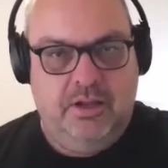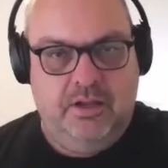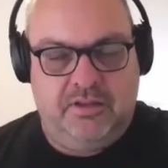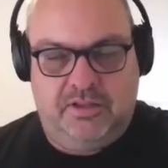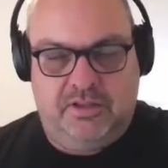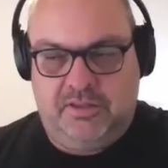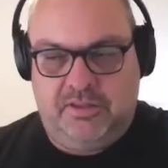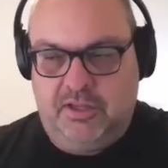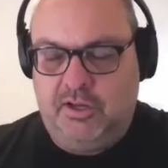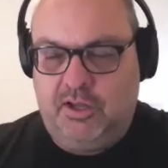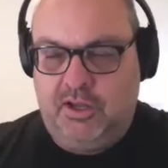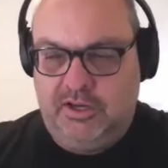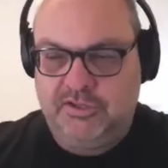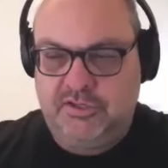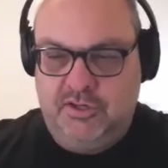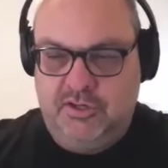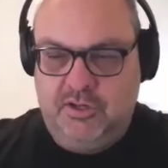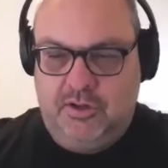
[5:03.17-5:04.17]
that they
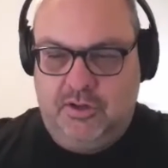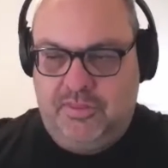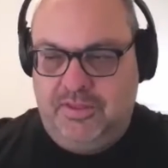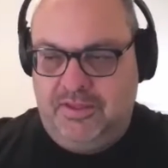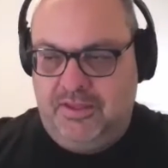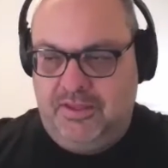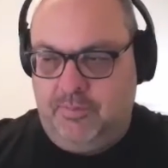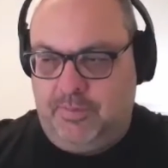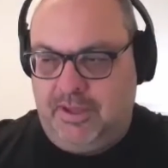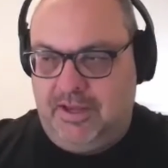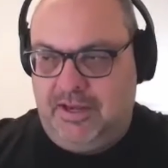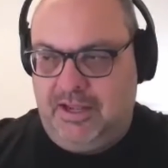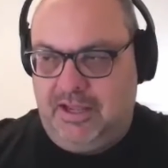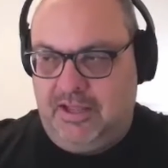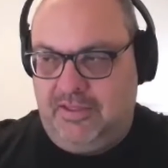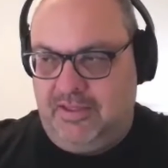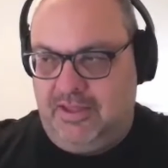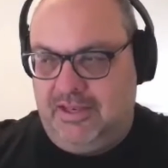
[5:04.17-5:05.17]
don't think about
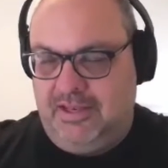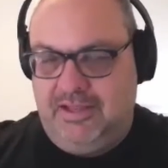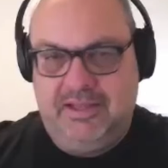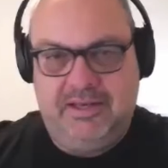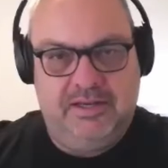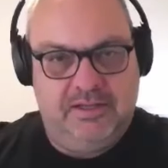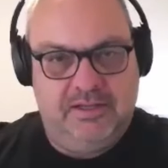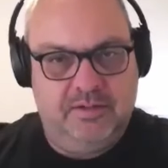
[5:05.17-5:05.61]
how they're leading